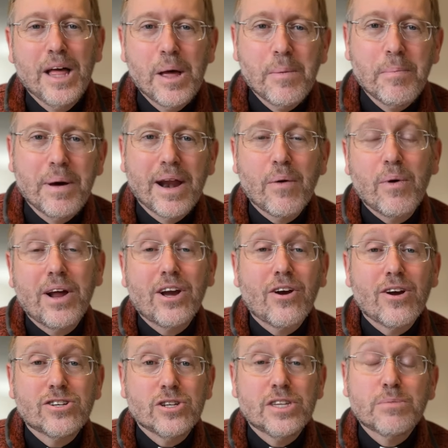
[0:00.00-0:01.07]
but I want to
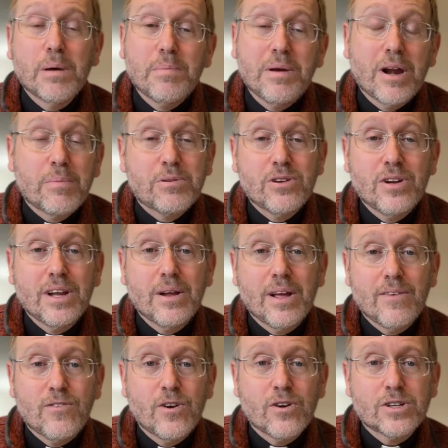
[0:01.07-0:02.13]
encourage you. This might be an opportunity
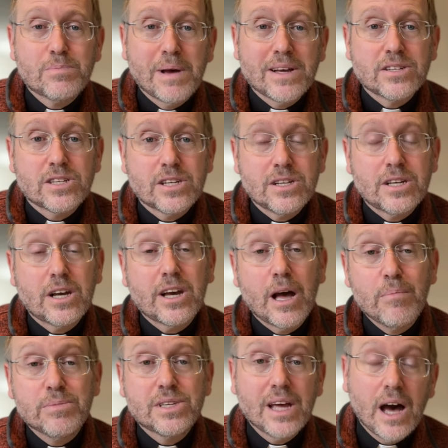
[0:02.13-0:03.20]
if your spouse
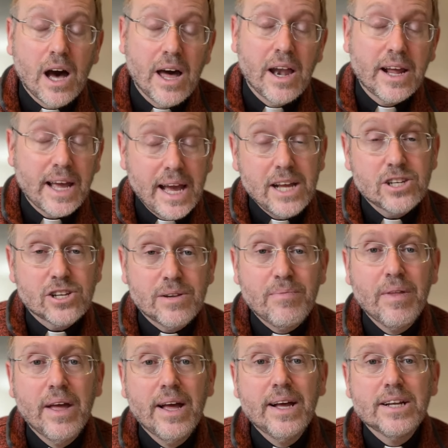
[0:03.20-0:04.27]
comes on occasion
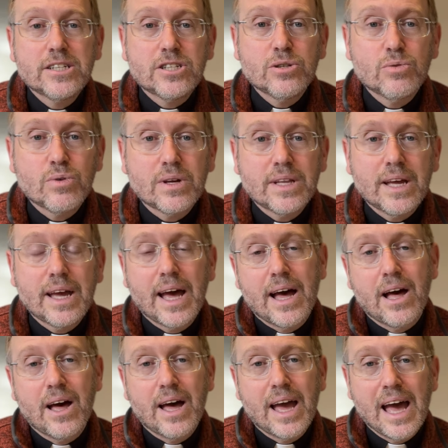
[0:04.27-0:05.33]
to really
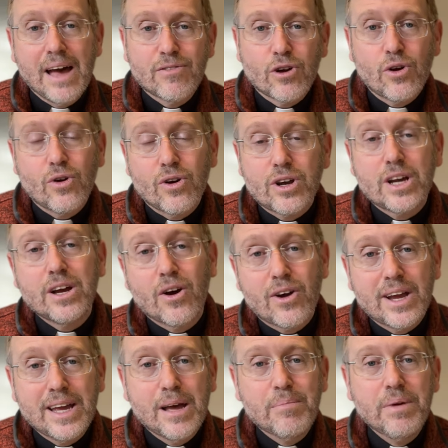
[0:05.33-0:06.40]
uh, have her or, or,
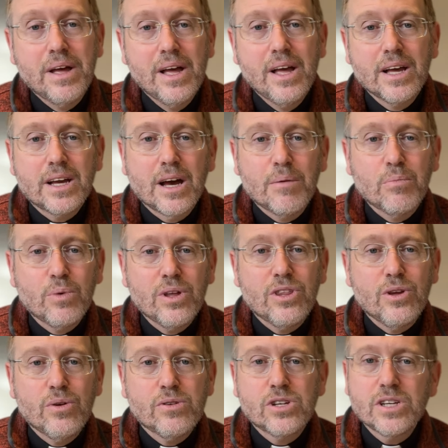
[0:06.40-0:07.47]
him come with
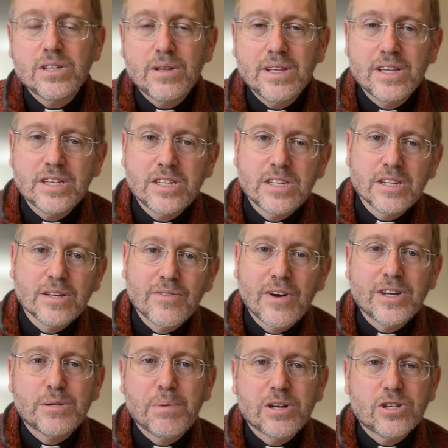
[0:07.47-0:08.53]
you. Just this is a very
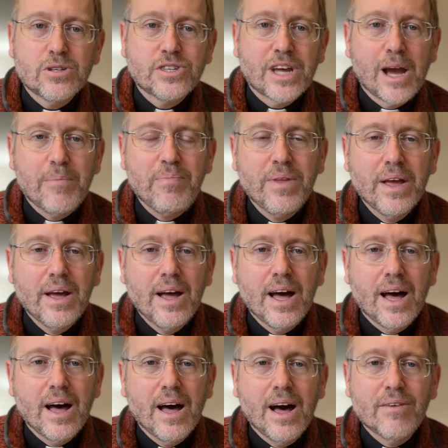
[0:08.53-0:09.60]
special time
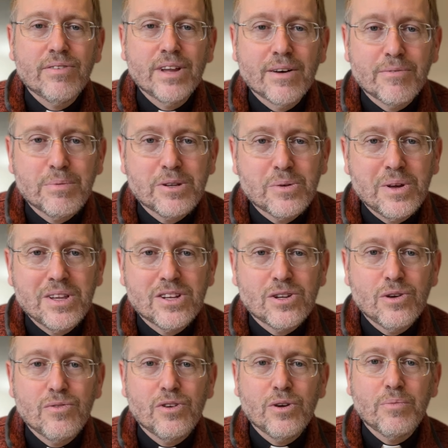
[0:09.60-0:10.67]
uh, of love between the two
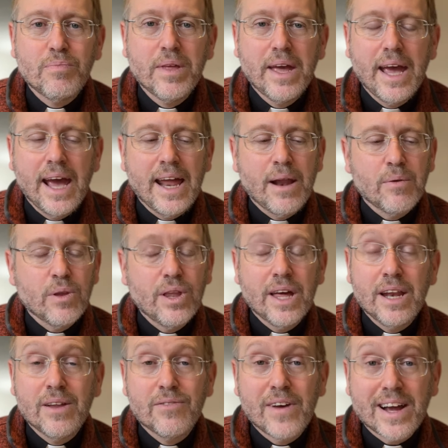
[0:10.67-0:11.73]
of you, and, a,
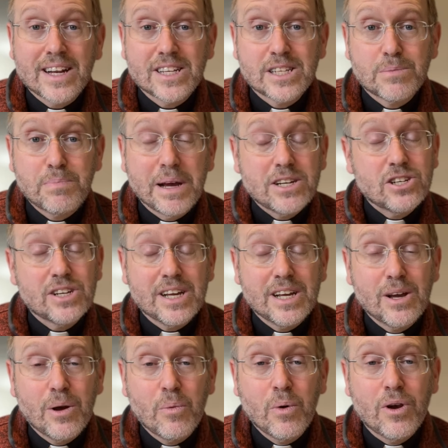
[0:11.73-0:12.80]
and in fact, especially
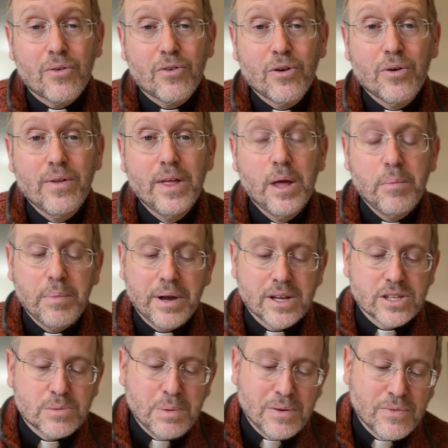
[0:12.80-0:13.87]
wonderful
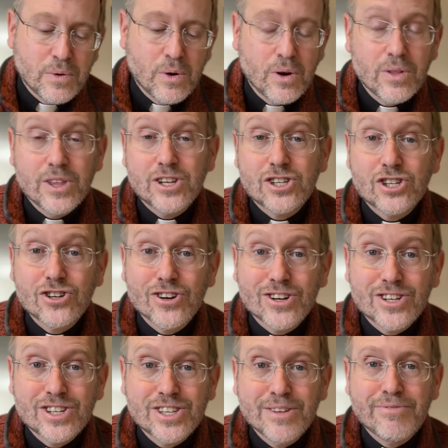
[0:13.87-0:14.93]
as before the
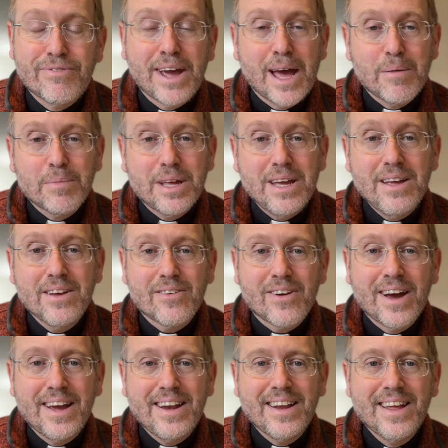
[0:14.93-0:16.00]
church, the family,
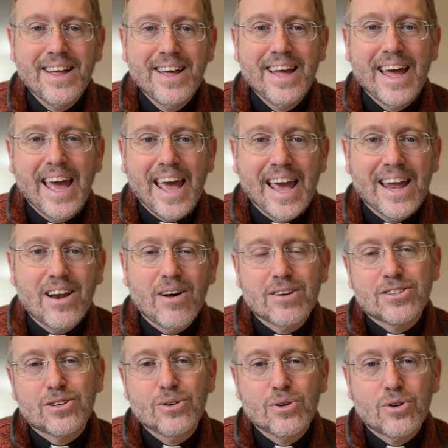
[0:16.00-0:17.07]
right? And
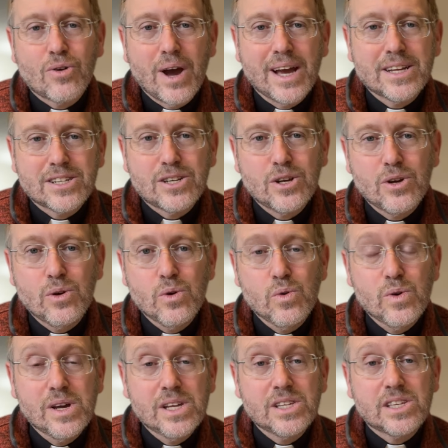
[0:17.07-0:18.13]
also Christ, who
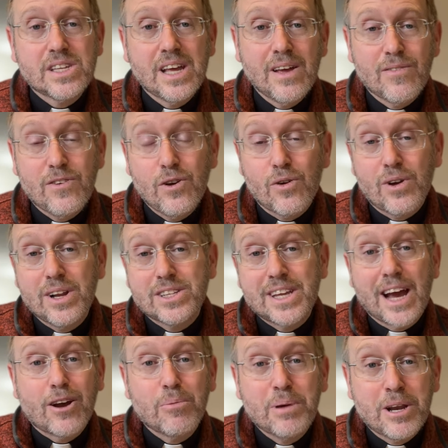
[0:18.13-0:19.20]
is, if you're in a
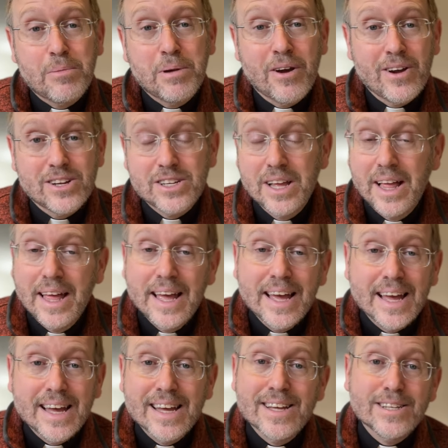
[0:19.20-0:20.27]
sacramental marriage,
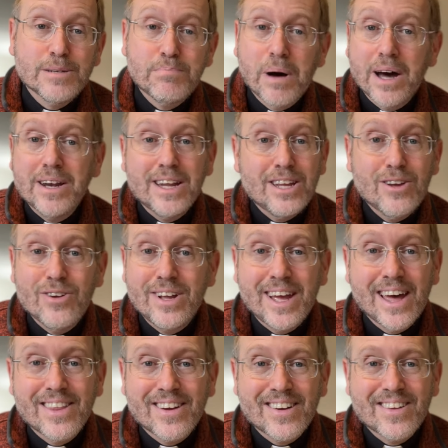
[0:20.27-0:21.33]
is bonding you
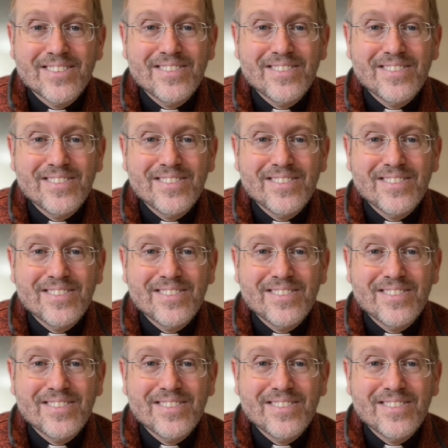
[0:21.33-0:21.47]
together.